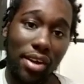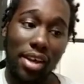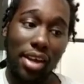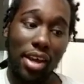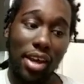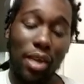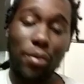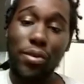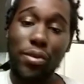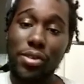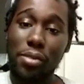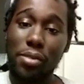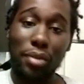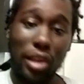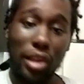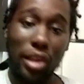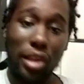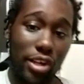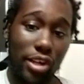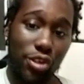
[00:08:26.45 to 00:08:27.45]
It was a
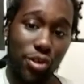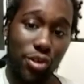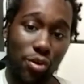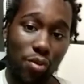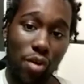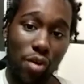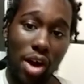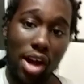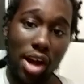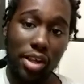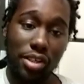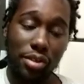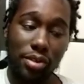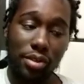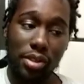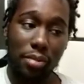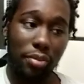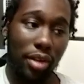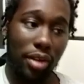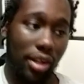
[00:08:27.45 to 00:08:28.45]
pleasure to watch. It was
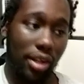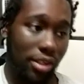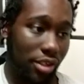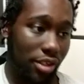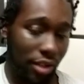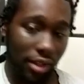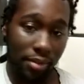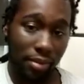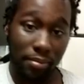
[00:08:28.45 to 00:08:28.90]
a pleasure to